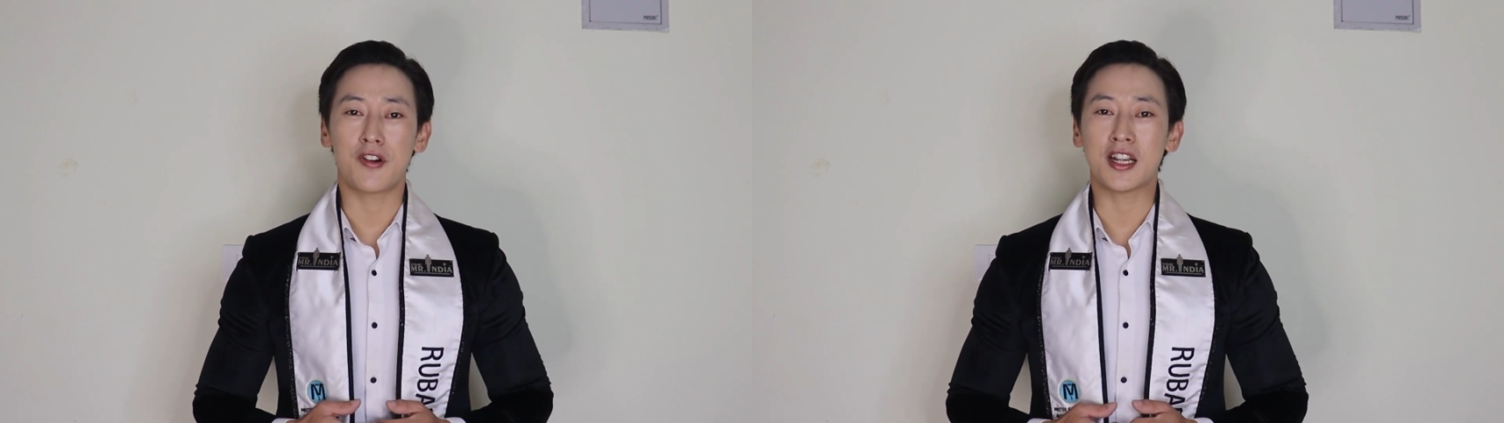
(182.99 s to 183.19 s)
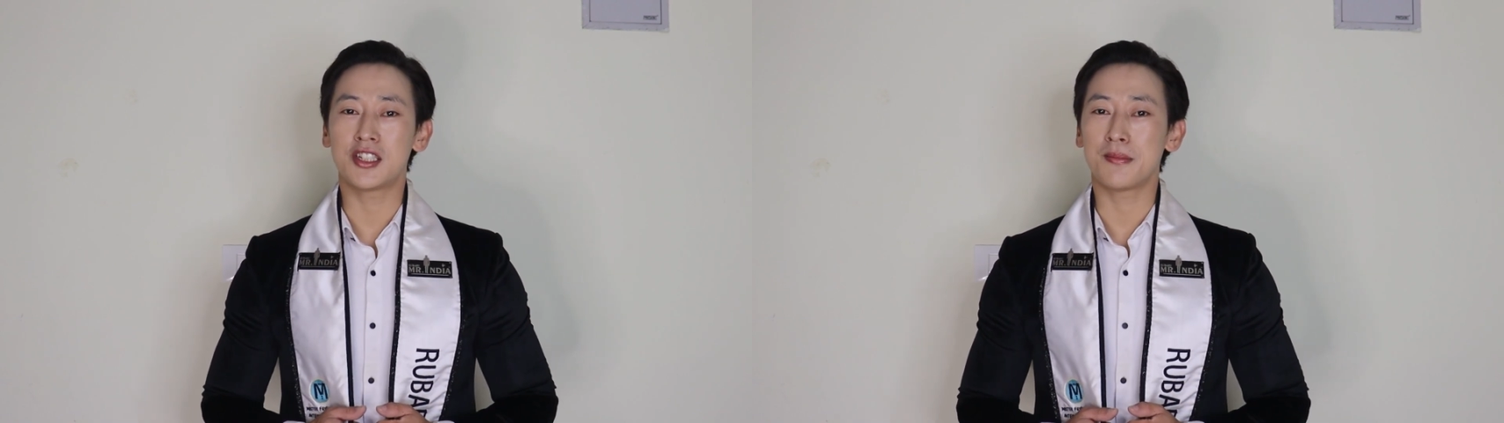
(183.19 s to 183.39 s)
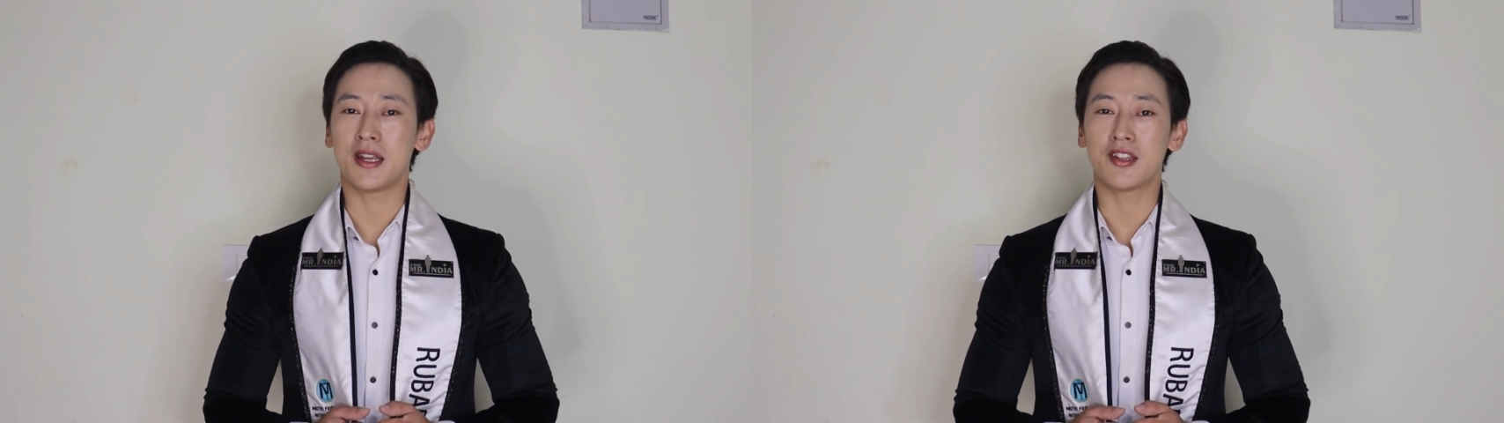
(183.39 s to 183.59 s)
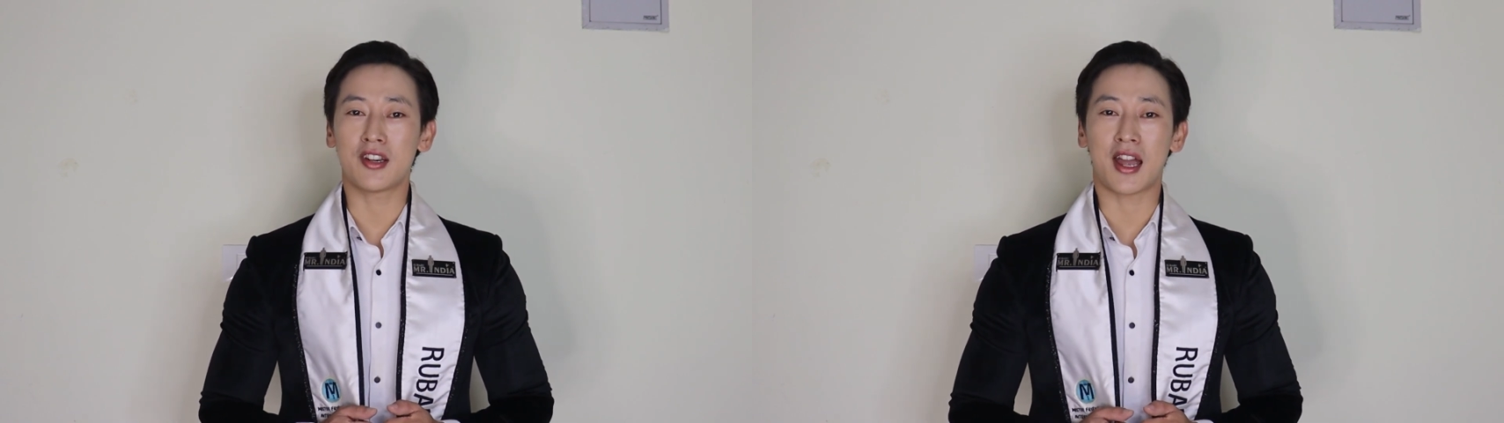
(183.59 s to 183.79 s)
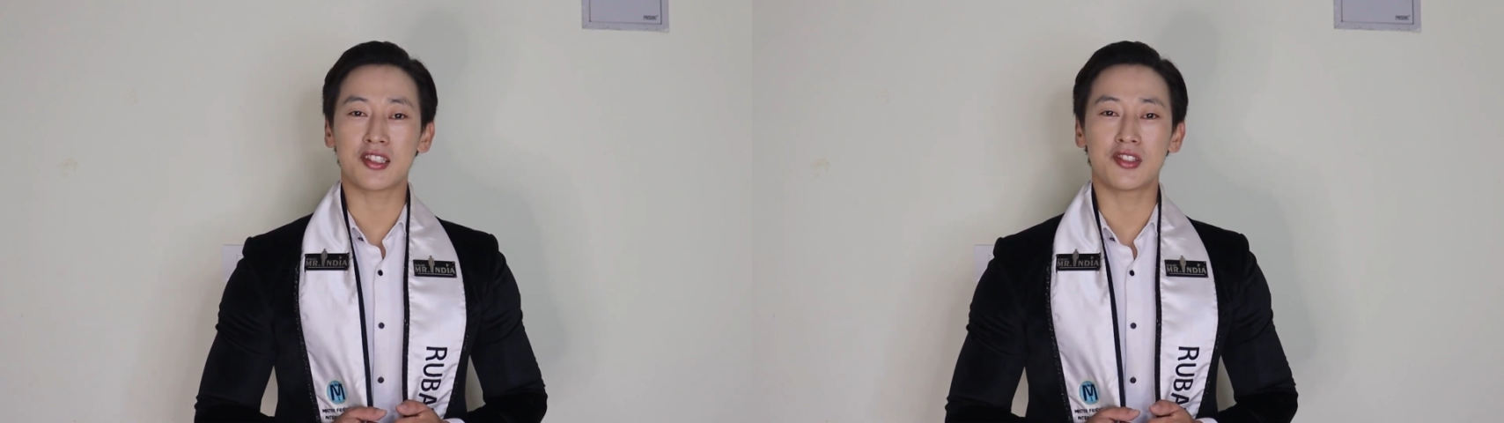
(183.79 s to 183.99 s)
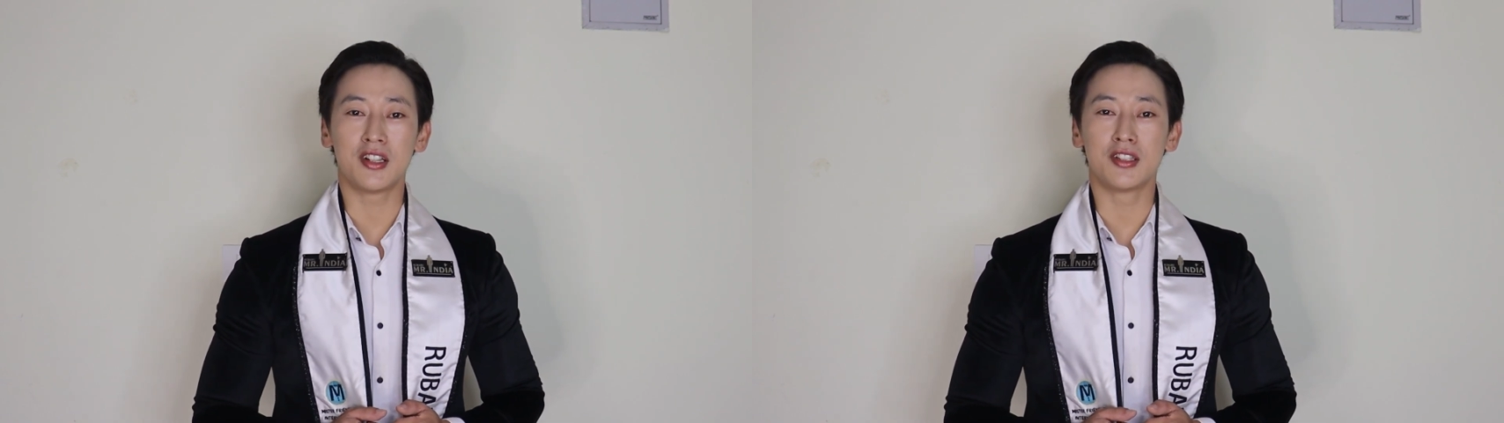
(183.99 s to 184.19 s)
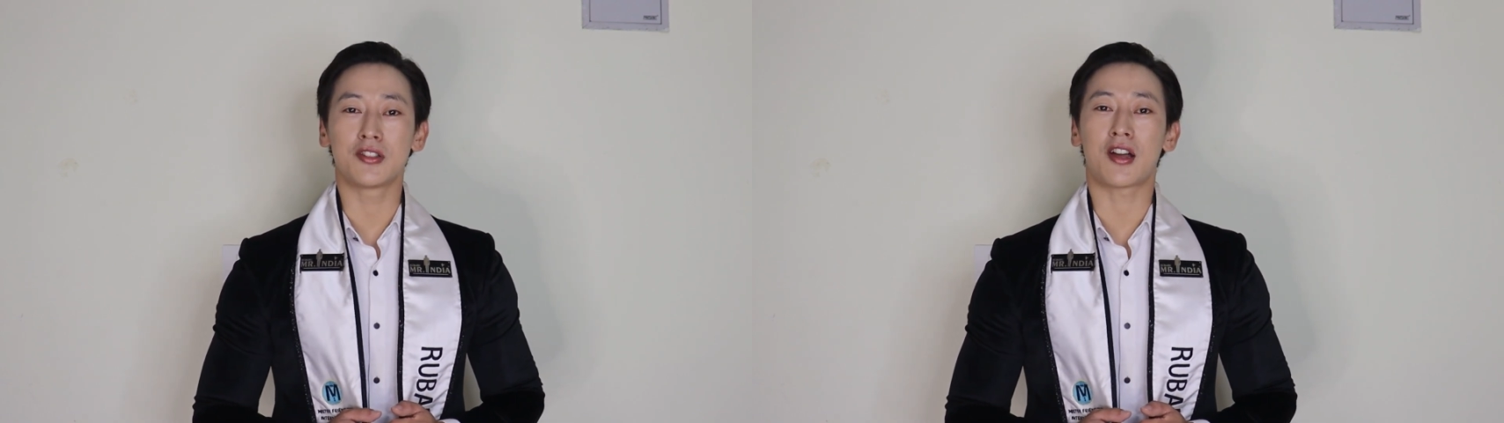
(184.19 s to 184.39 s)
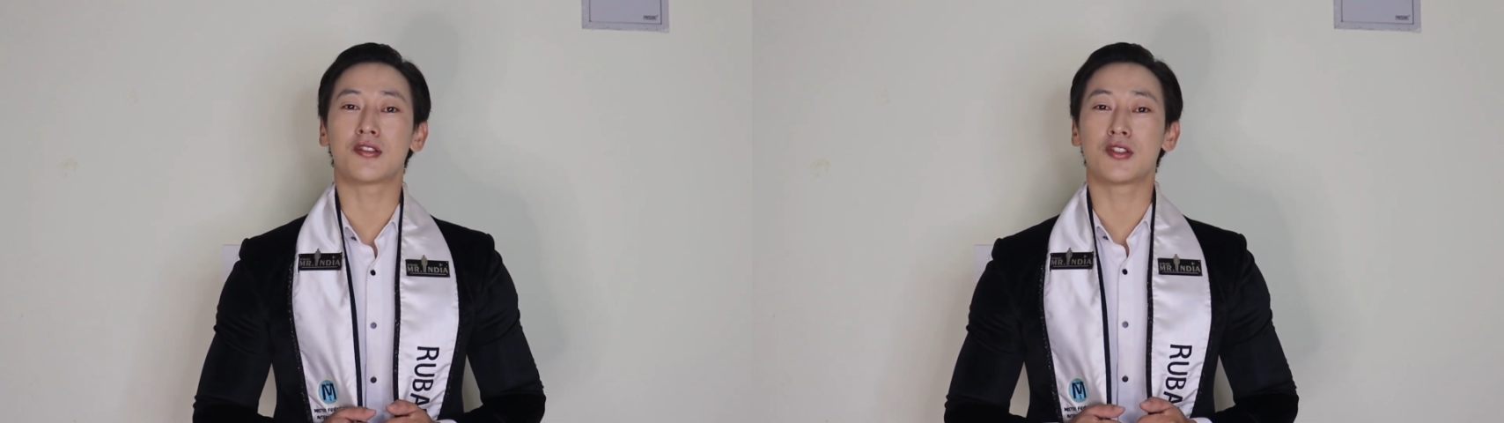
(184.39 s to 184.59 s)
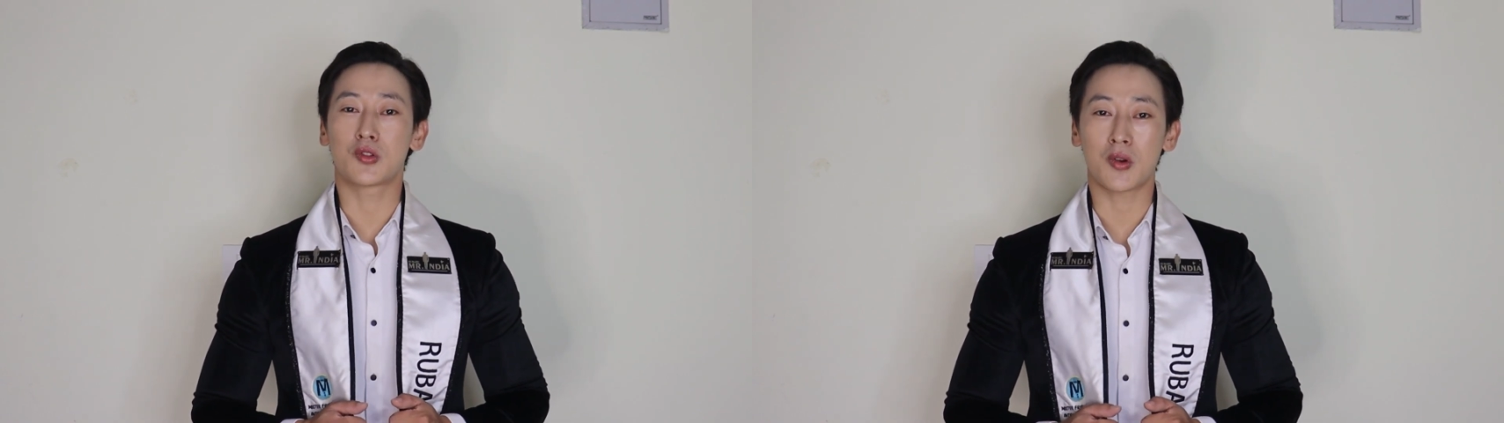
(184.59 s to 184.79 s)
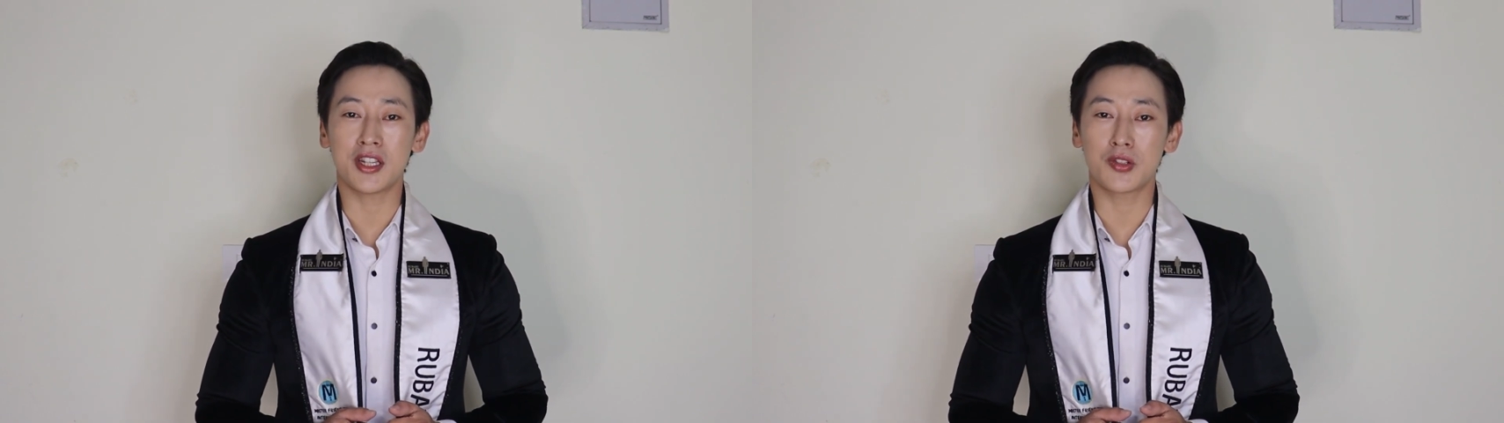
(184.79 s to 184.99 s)
Friendship International
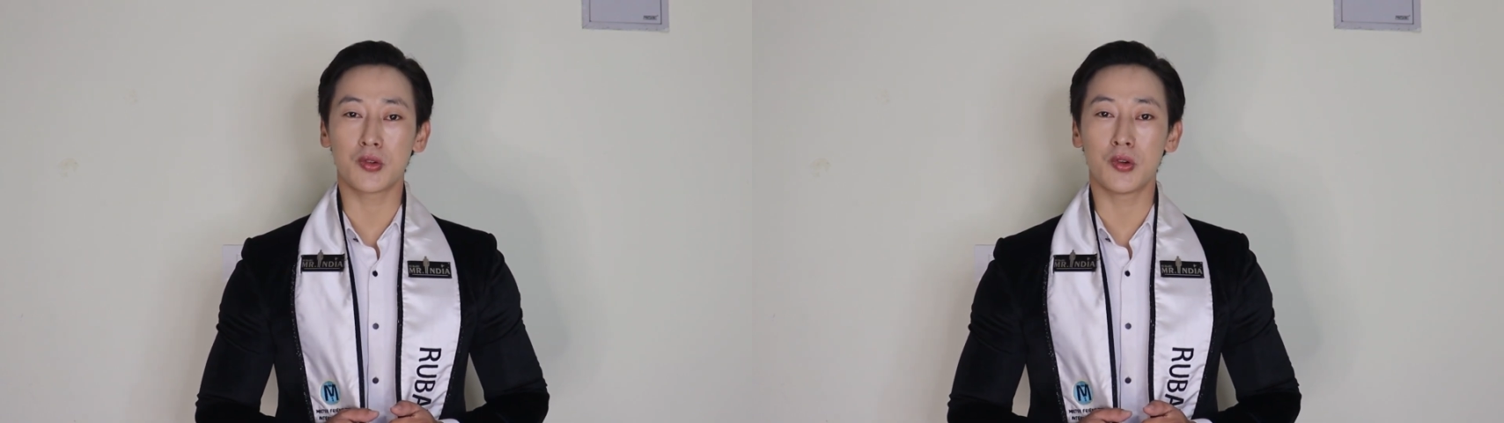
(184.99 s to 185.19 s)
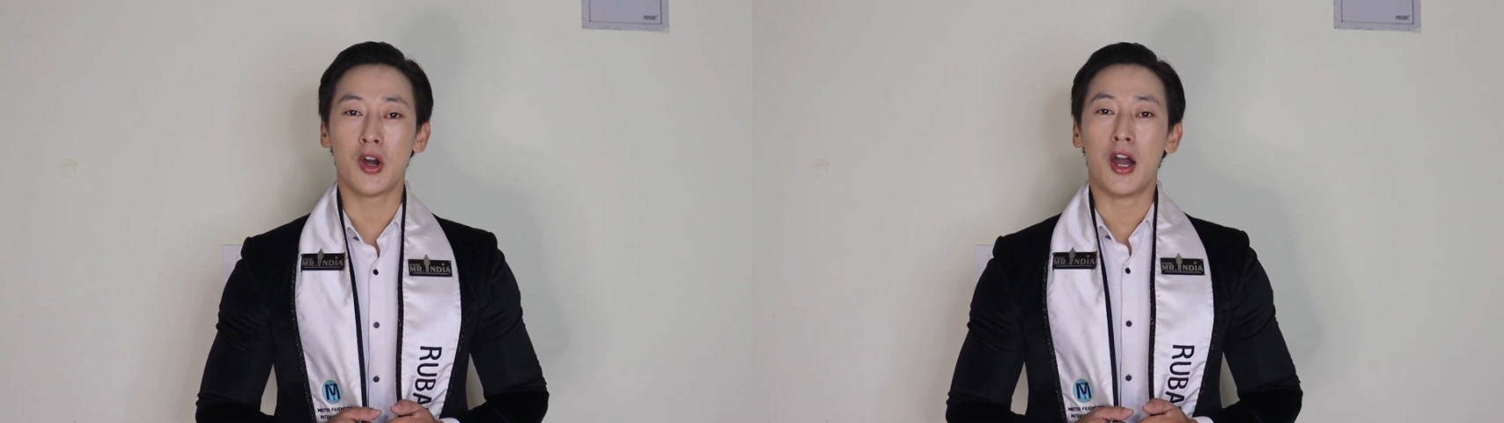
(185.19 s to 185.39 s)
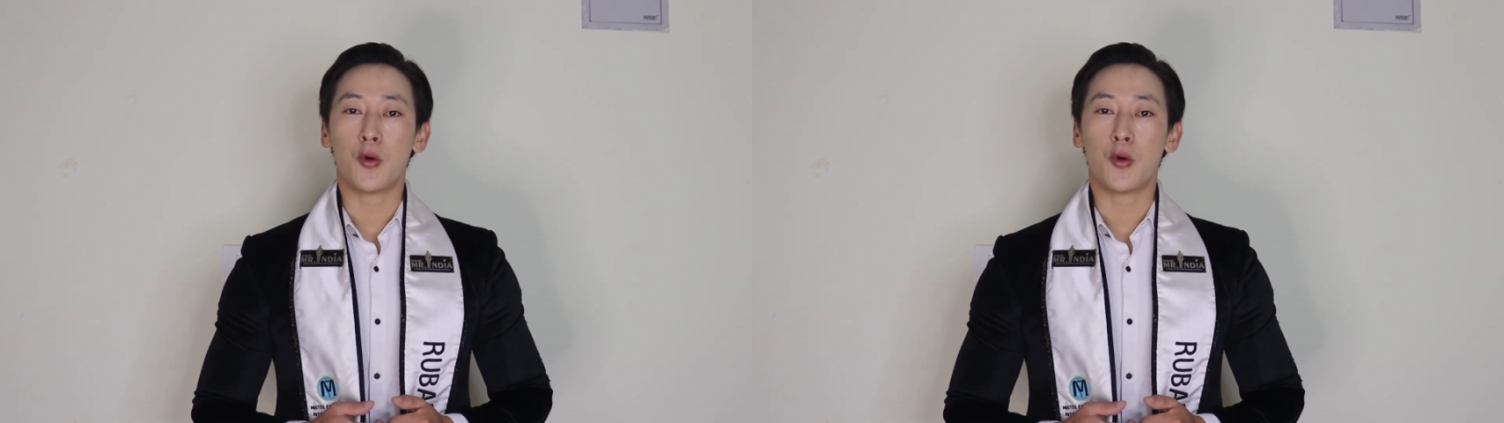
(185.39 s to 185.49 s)
2022,